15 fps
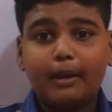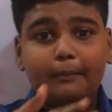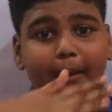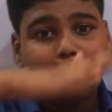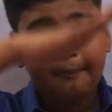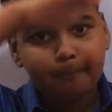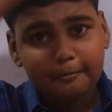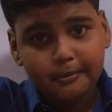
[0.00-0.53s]

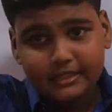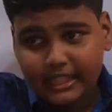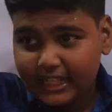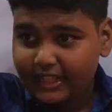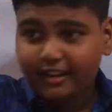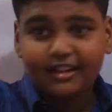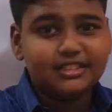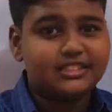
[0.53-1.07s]
up they
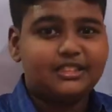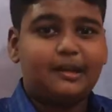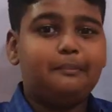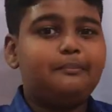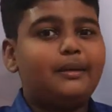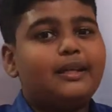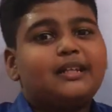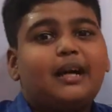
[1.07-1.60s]
can't jump
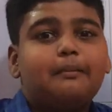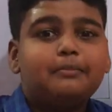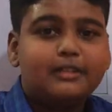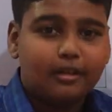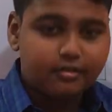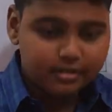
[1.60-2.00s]
and come down.